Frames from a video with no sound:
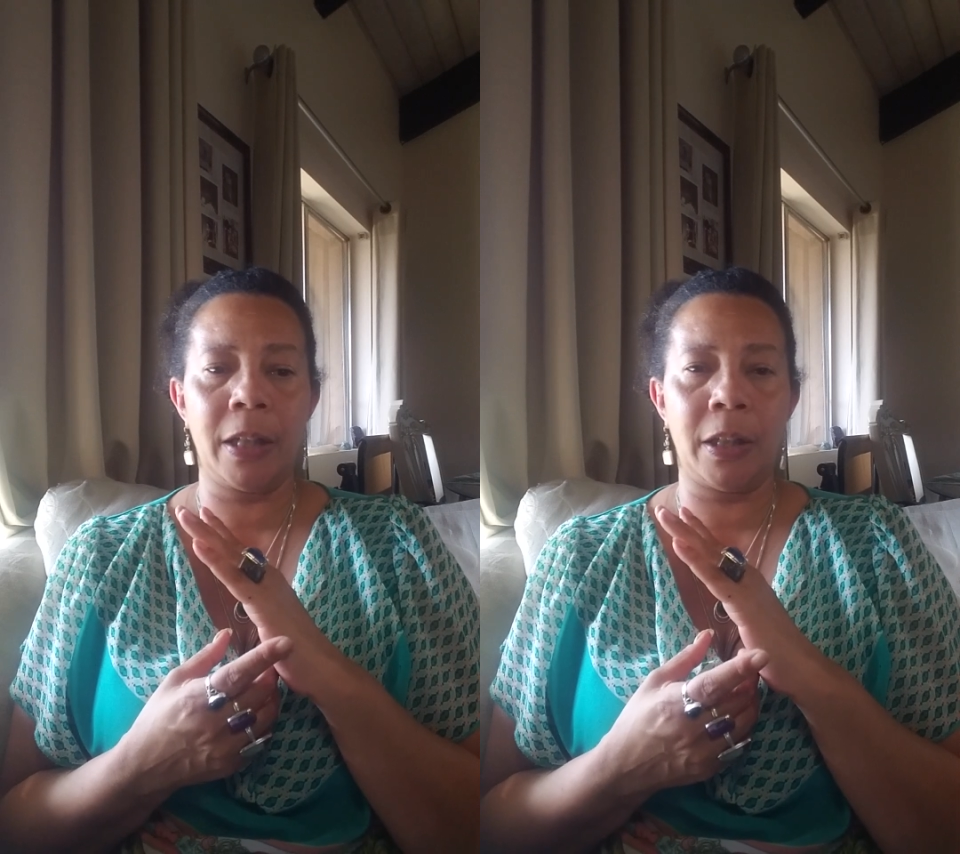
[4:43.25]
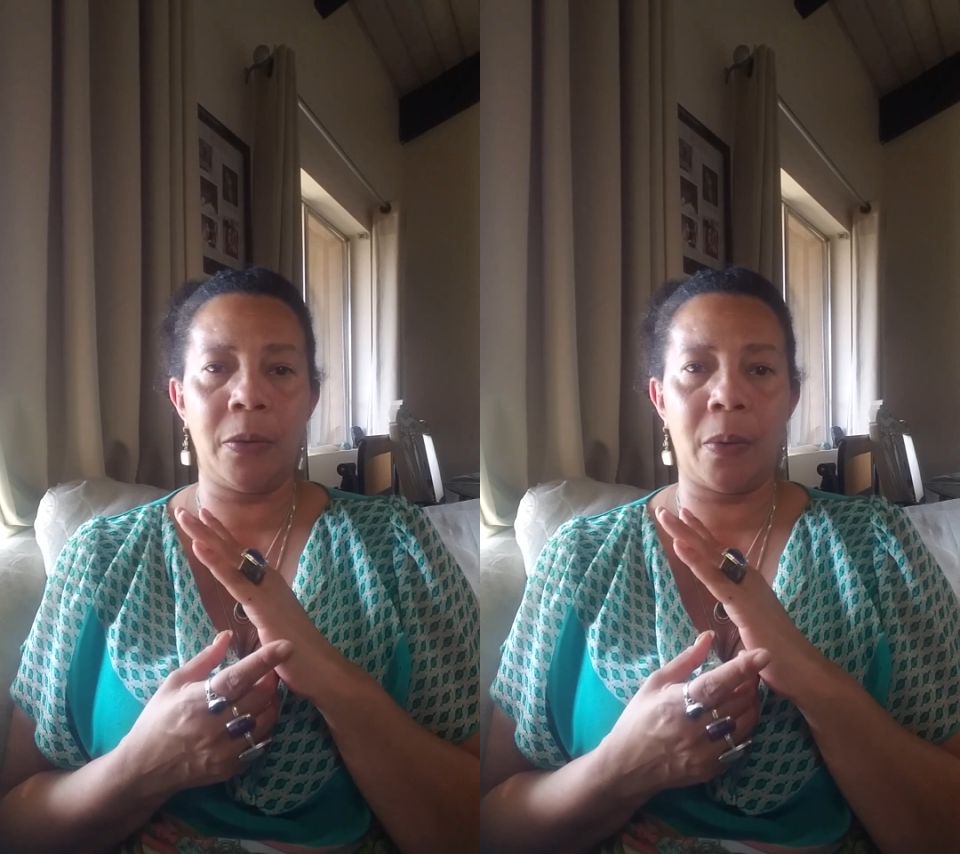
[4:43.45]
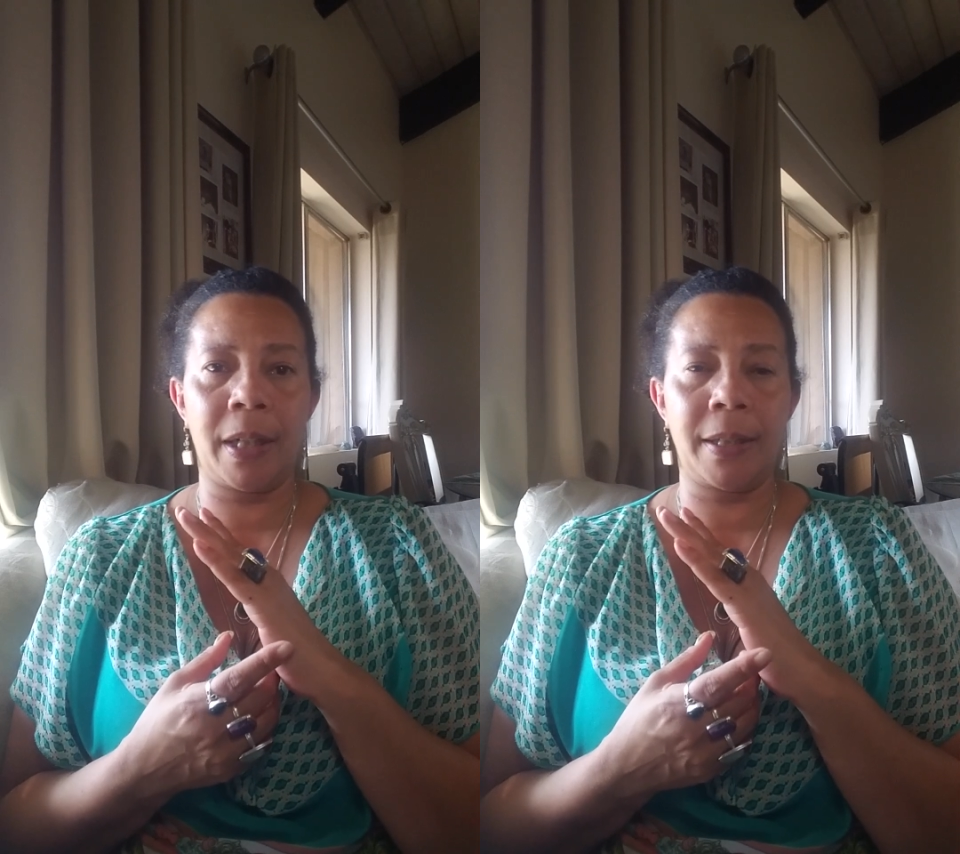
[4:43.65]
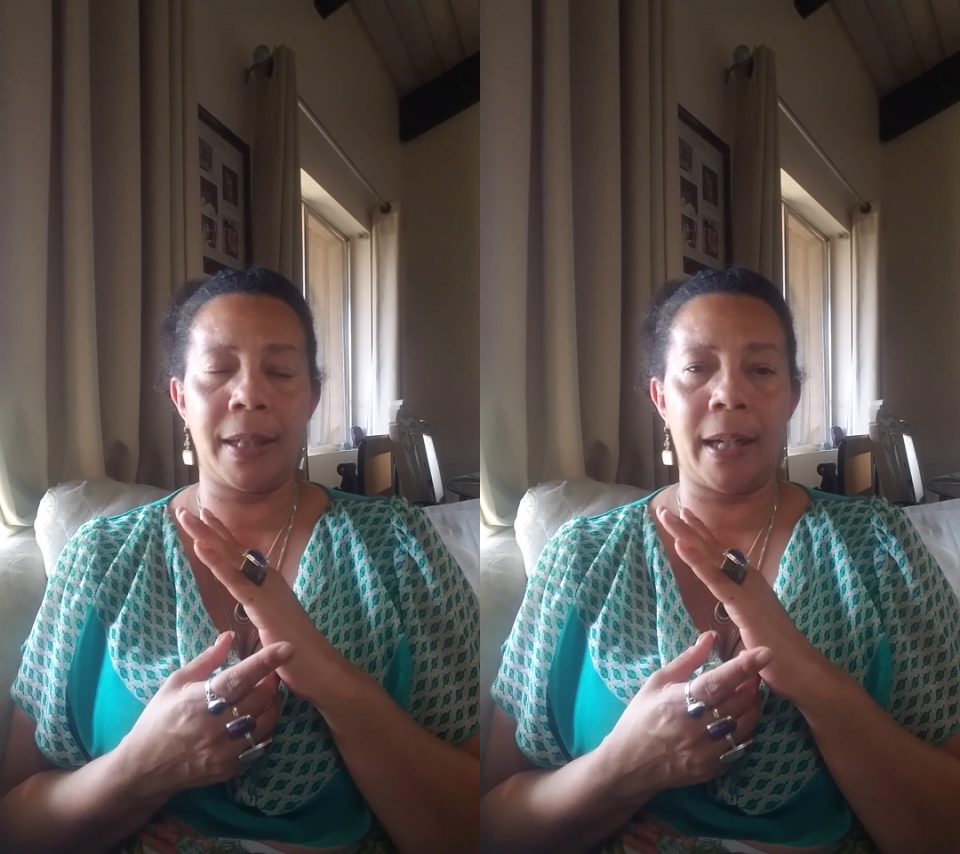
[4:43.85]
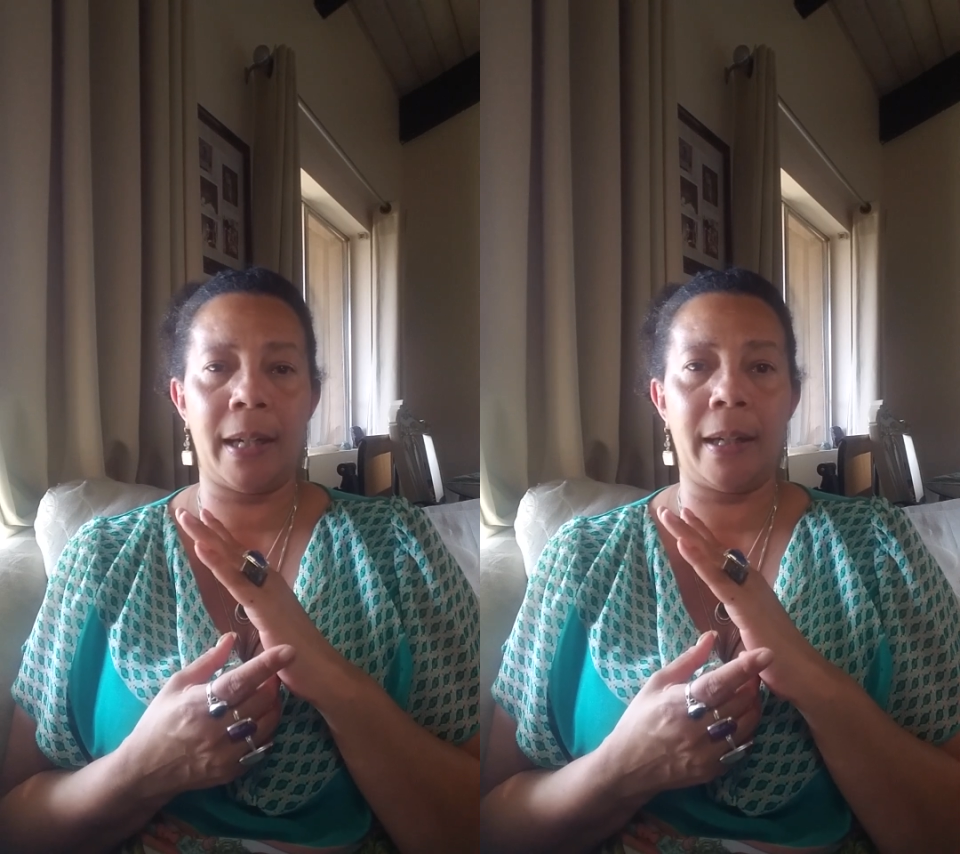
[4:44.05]
you want to
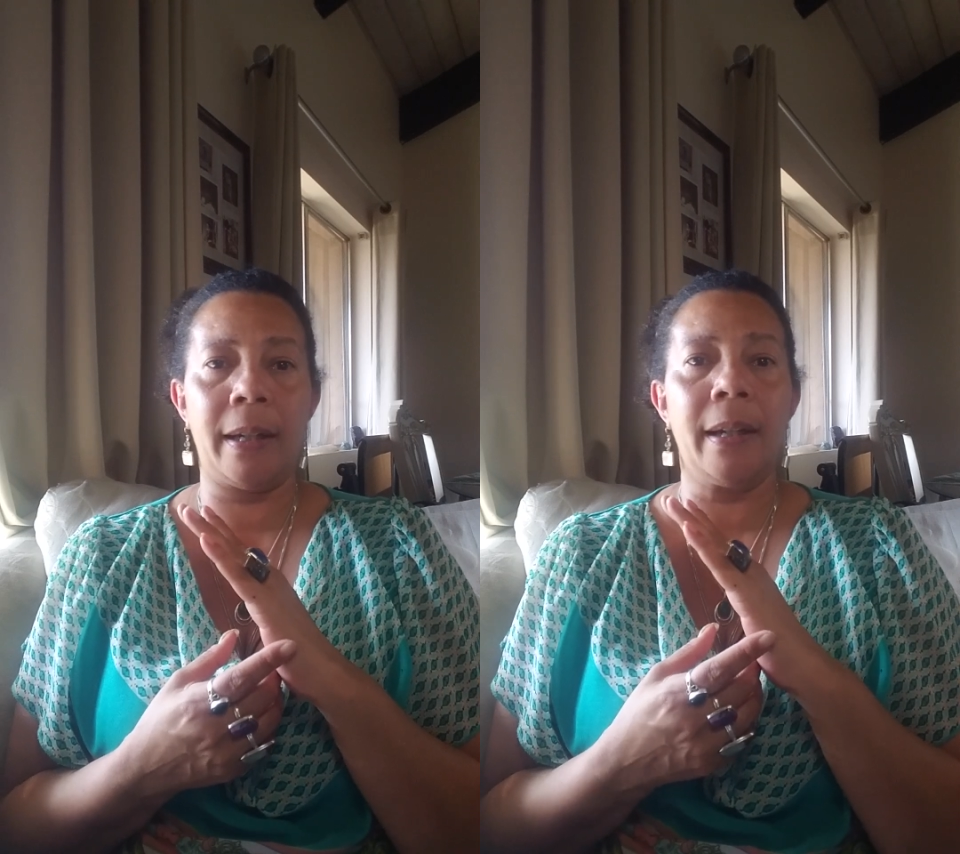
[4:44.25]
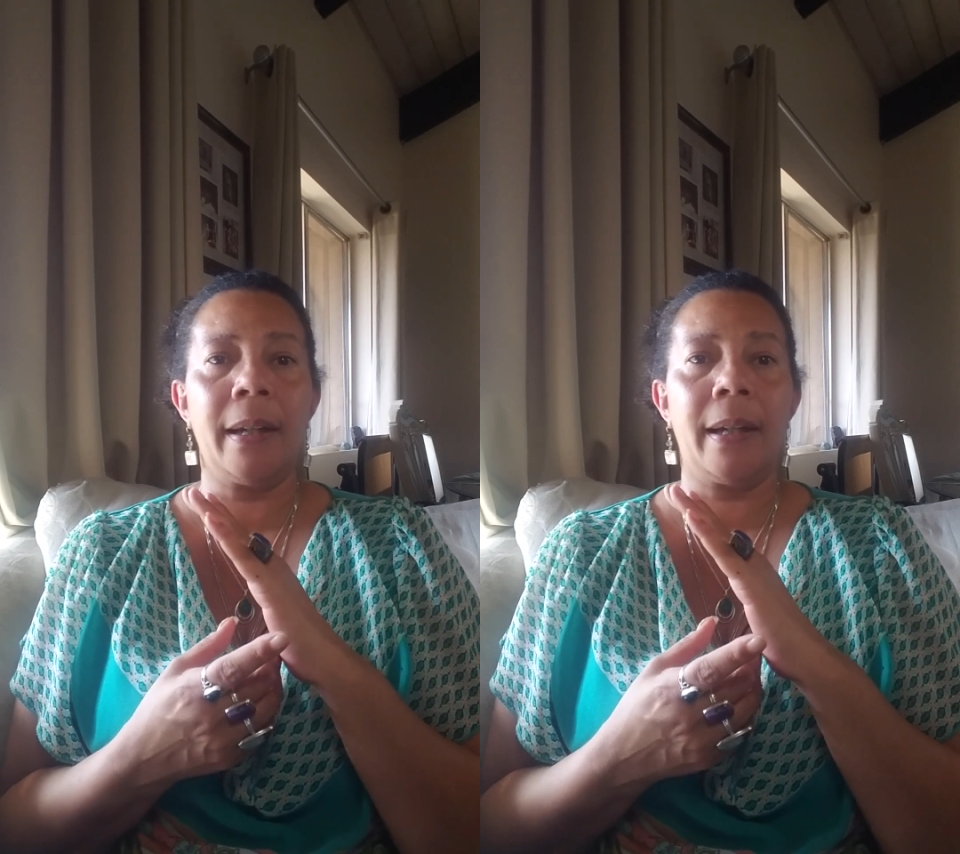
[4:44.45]
say,